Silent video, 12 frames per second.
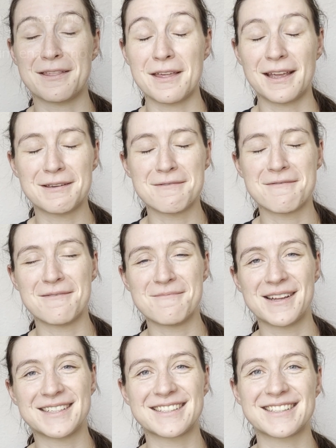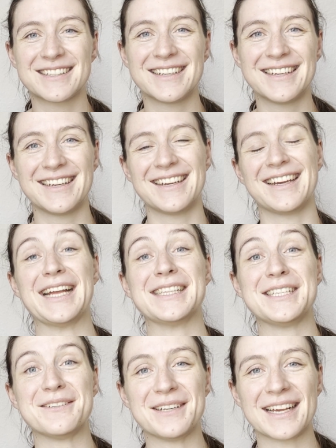thank you very much and
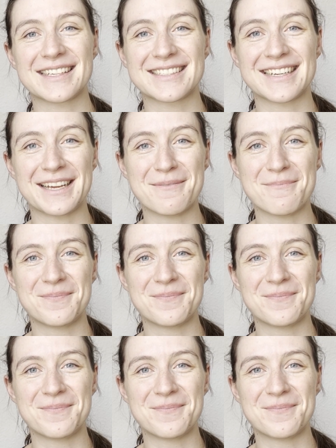see you next time.